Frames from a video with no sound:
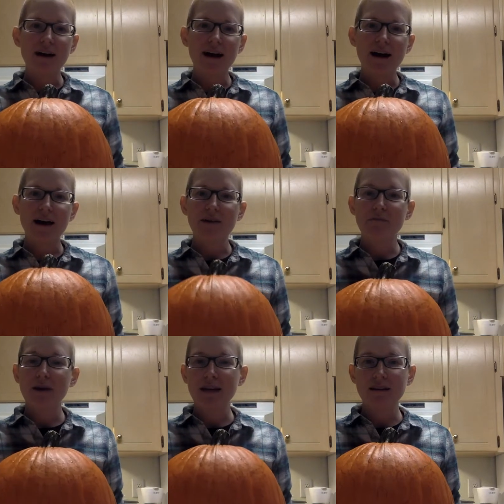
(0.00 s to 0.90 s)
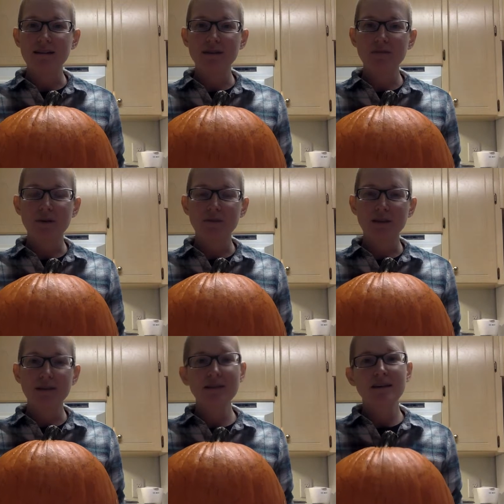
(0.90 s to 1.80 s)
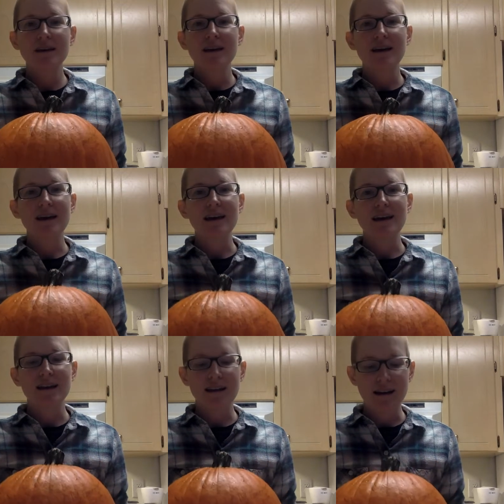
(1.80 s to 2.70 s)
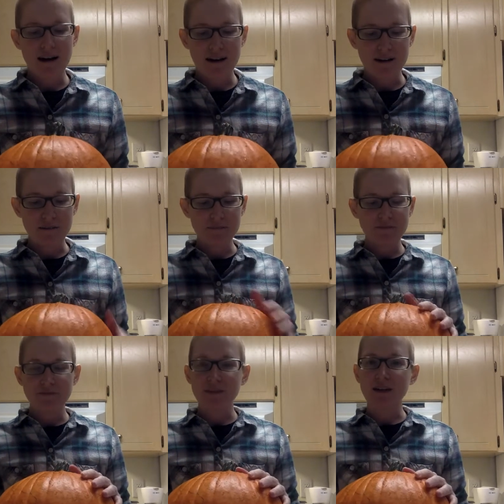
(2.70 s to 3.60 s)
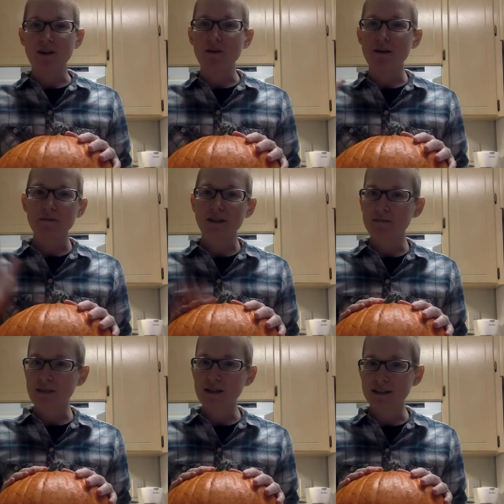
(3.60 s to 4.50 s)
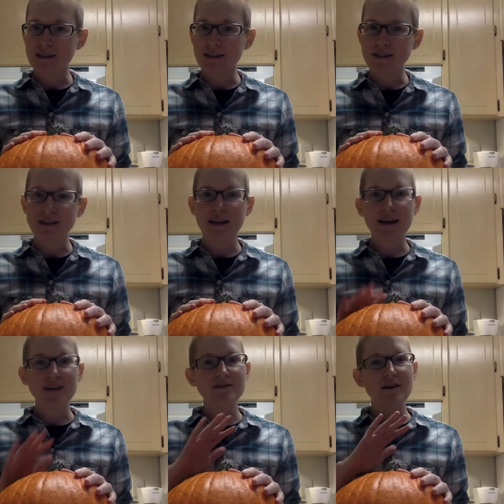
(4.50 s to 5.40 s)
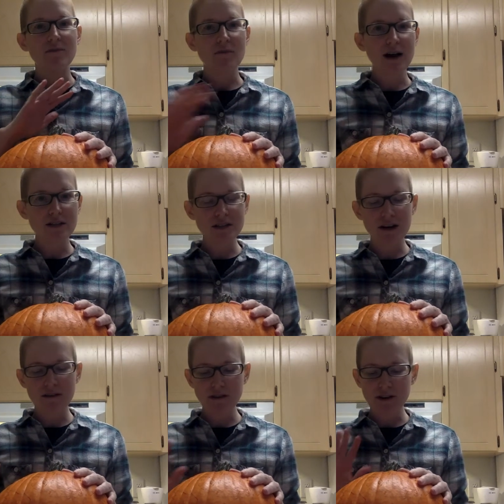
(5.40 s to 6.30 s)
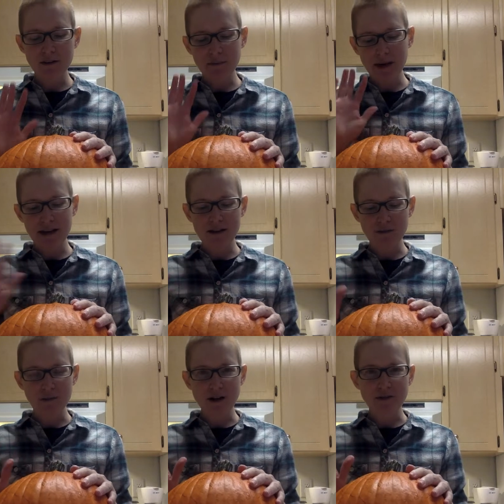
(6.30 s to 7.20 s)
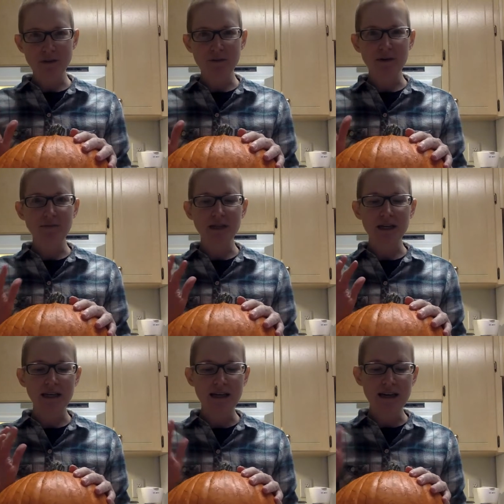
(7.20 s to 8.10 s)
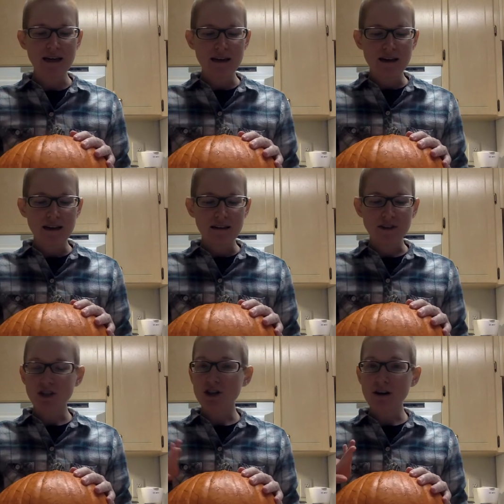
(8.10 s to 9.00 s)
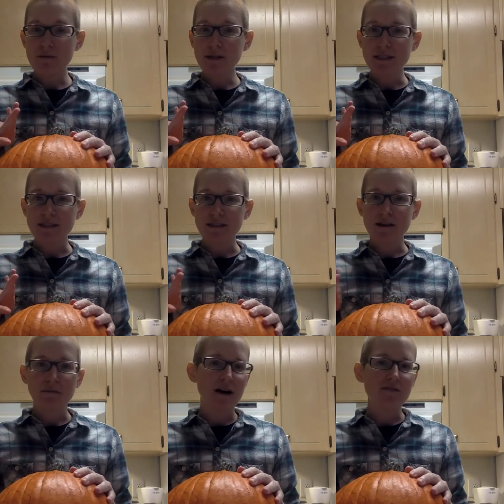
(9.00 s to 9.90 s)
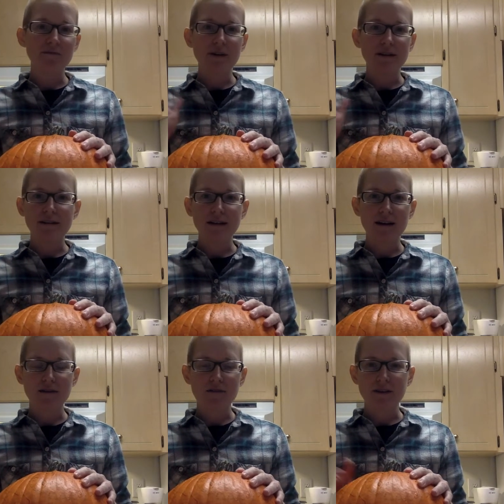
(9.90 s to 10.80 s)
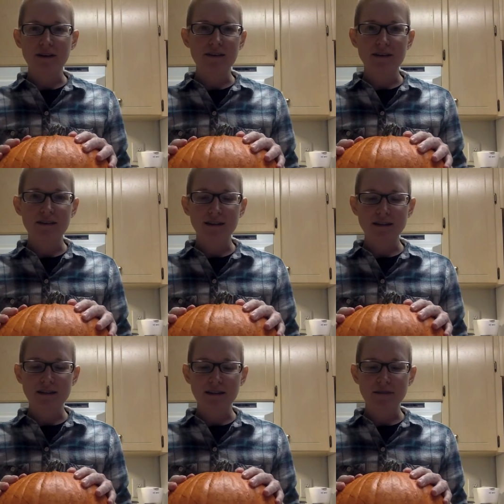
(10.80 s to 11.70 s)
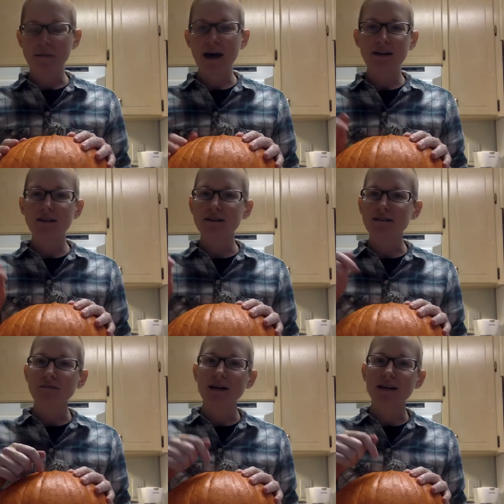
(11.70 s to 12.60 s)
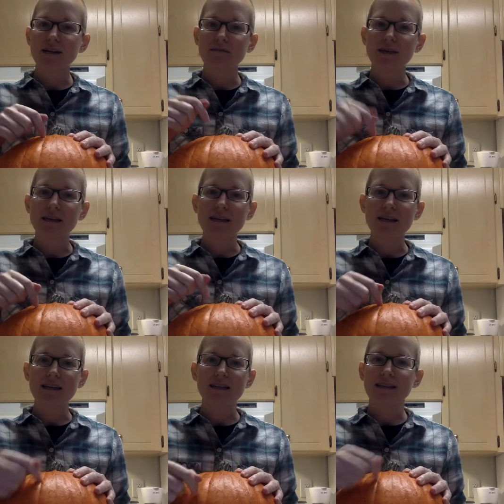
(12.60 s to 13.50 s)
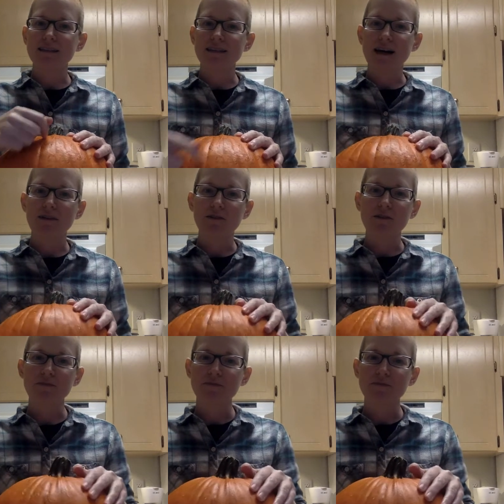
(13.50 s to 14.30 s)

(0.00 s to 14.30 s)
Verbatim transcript: I painted this pumpkin, and I'm going to be cooking it today. So I washed off all the paint, washed my pumpkin. The Sharpie didn't come off, but I don't really think that's going to matter because I'm not going to be eating this outer